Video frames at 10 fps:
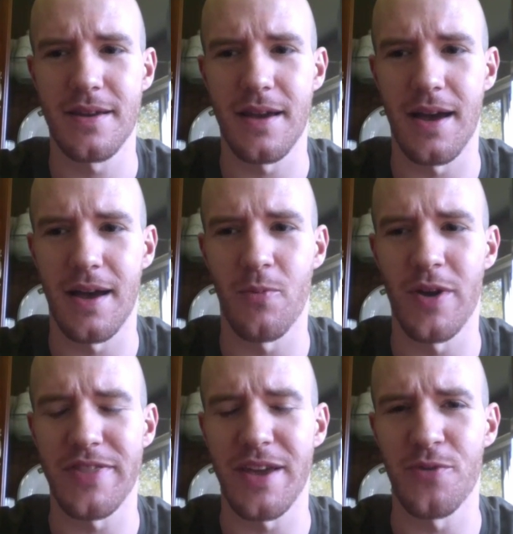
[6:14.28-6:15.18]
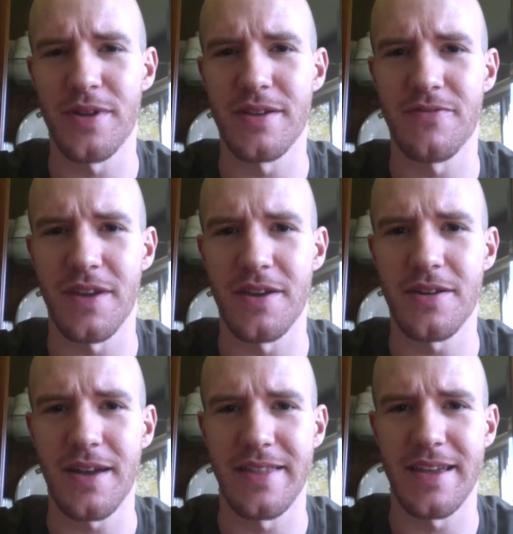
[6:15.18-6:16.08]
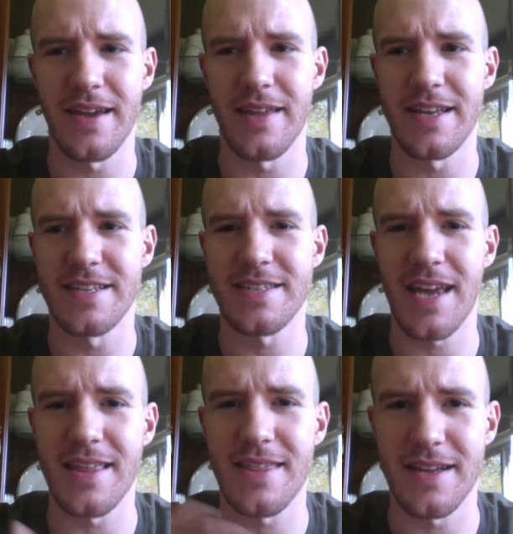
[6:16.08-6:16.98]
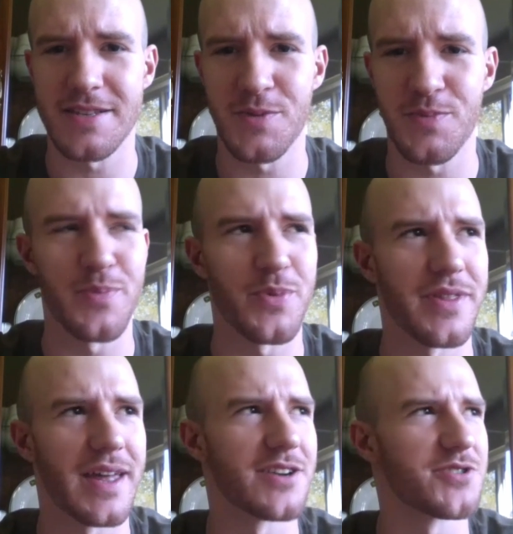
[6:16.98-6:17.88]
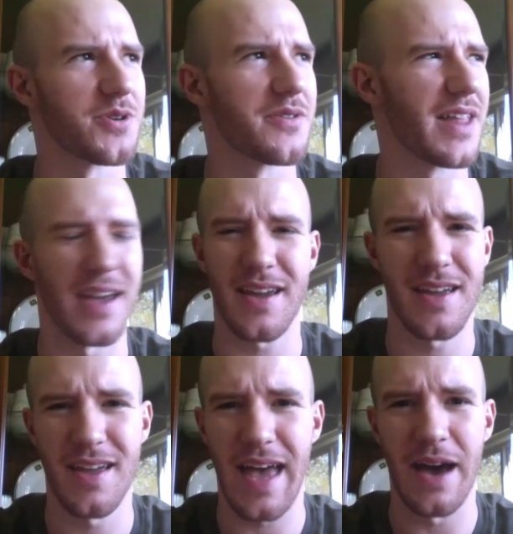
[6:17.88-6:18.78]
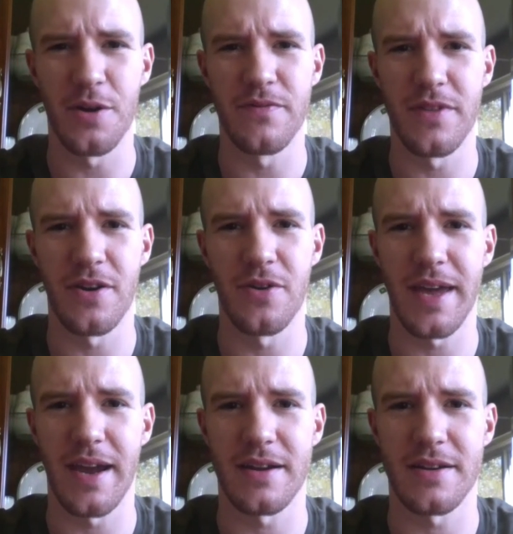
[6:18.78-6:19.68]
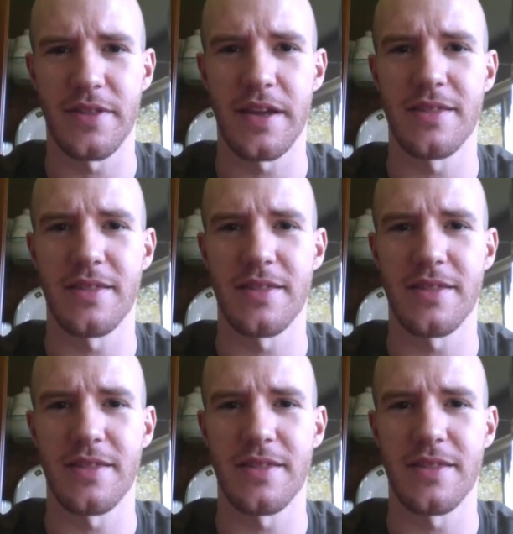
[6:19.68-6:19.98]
what they really feel, and they say things to people that are sort of like out of their own character.